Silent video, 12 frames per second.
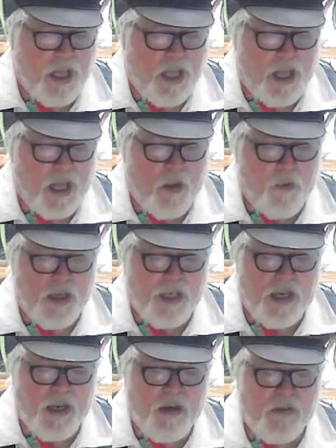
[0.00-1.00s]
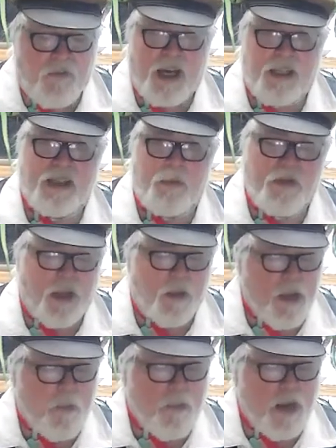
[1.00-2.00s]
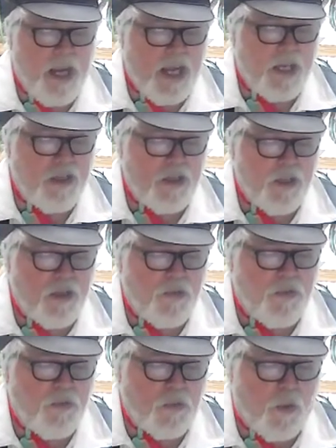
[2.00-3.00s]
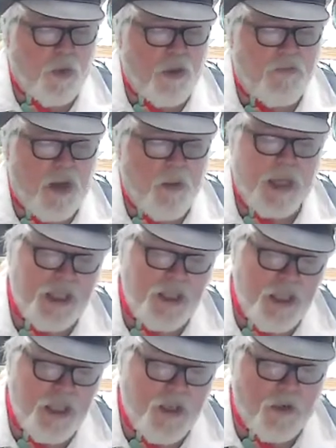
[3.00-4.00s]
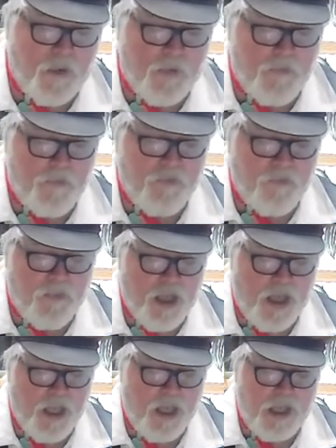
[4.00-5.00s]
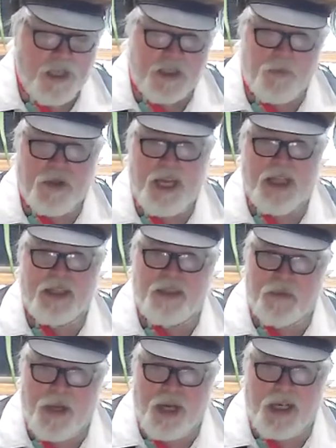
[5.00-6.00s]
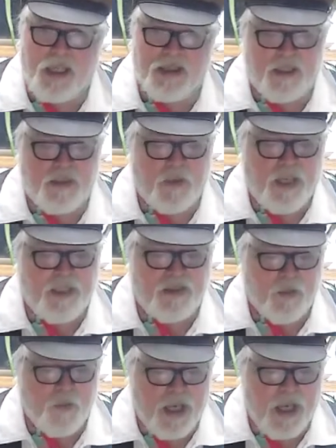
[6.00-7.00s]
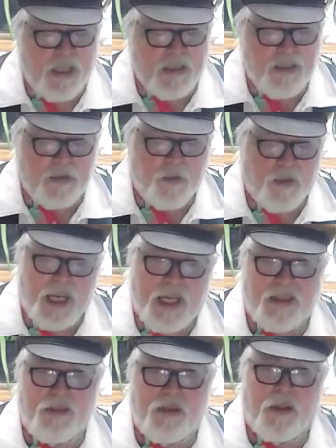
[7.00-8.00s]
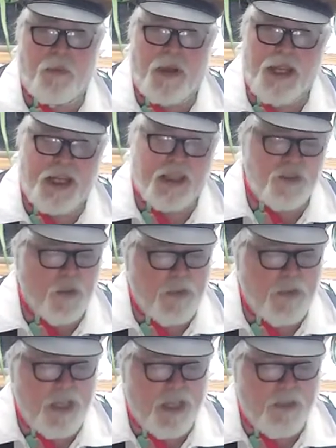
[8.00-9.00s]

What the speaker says: I want to clarify something about my attitude toward farming in general. This pertains to bugs, this pertains to weeds, this pertains to the plants we pick.